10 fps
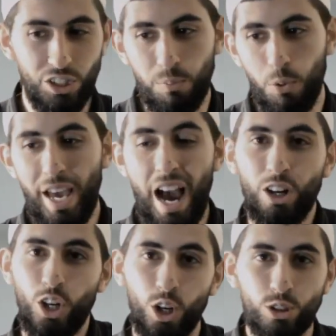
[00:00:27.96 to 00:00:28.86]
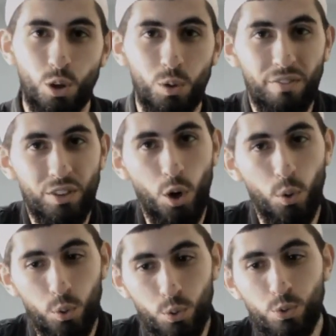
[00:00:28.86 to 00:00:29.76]
to the point our girls don't even know
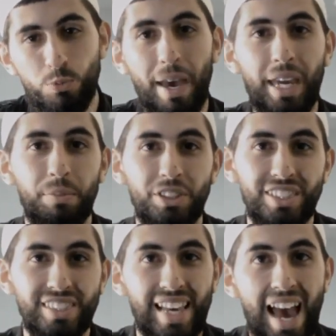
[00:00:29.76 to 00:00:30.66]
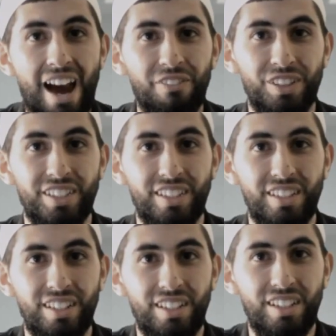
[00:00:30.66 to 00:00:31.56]
whose baby she's carrying.
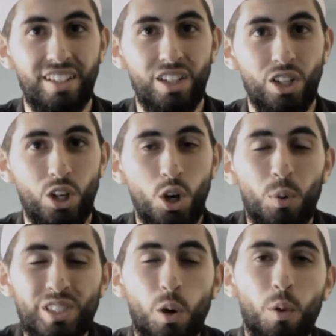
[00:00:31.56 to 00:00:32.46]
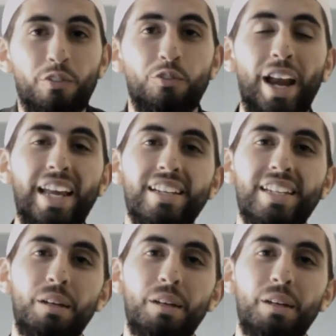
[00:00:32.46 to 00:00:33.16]
We're so afraid of